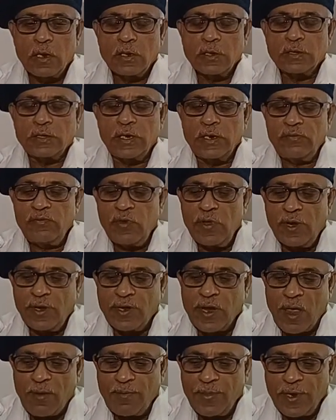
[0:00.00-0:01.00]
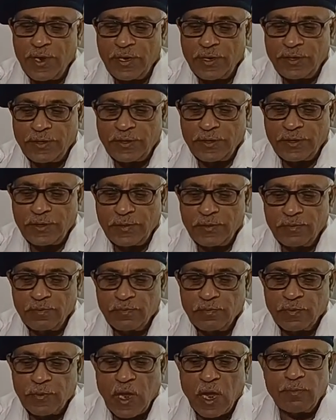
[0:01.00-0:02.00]
Severe damage
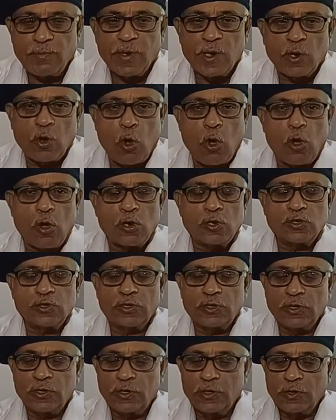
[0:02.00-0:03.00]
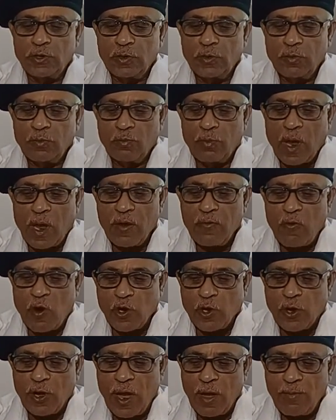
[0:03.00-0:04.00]
can be caused by
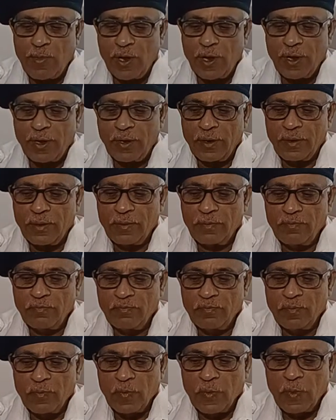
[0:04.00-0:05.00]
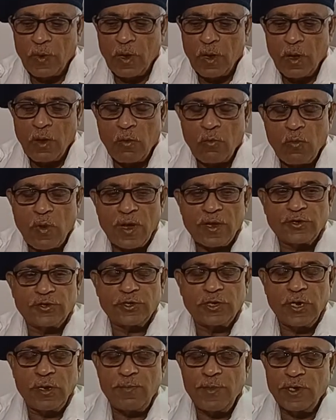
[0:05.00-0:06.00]
water hammer when
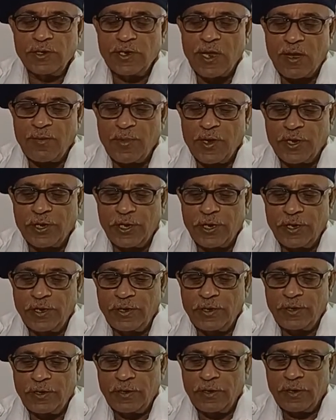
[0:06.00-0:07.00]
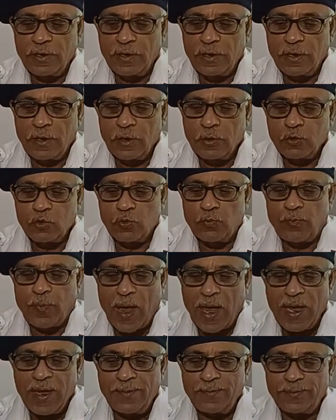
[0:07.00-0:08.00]
steam is admitted to
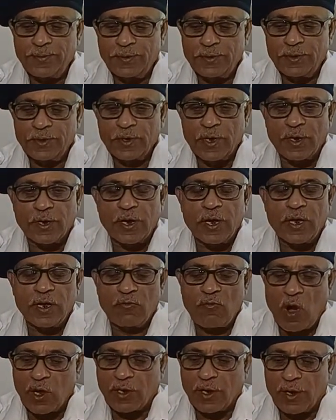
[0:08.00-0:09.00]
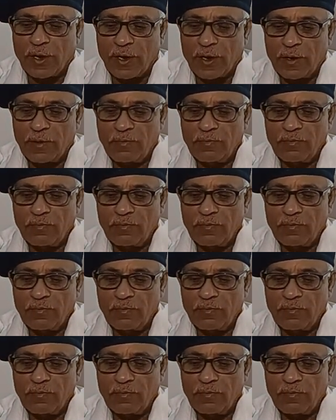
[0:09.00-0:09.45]
pipes containing water,